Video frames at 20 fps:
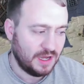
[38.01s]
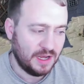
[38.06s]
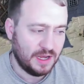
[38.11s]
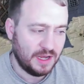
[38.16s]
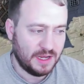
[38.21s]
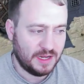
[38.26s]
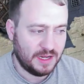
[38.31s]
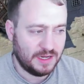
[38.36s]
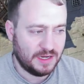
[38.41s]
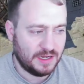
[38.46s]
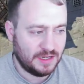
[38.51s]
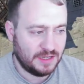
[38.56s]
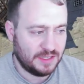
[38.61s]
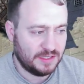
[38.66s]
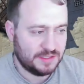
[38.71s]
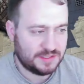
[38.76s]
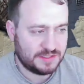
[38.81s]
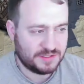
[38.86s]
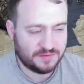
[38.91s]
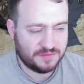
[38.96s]

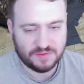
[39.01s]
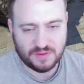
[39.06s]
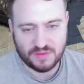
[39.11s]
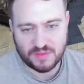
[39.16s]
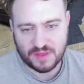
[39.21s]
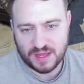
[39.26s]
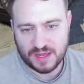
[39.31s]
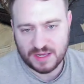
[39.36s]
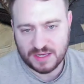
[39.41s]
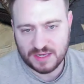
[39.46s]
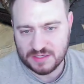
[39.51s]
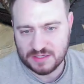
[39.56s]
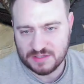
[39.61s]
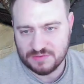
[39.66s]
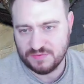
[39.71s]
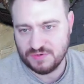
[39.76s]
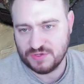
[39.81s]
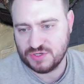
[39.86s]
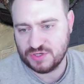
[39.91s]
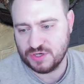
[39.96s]
and stuff like that in this
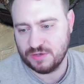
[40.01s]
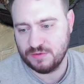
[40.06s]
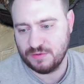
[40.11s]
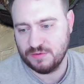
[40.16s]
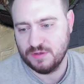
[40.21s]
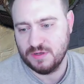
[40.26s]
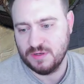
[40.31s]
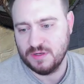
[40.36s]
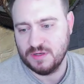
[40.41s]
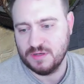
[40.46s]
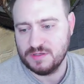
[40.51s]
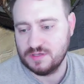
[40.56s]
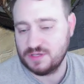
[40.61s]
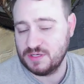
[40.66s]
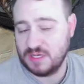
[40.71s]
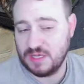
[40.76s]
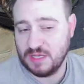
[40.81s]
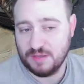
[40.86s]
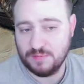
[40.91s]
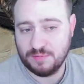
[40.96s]
video. So
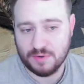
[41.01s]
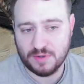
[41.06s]
keep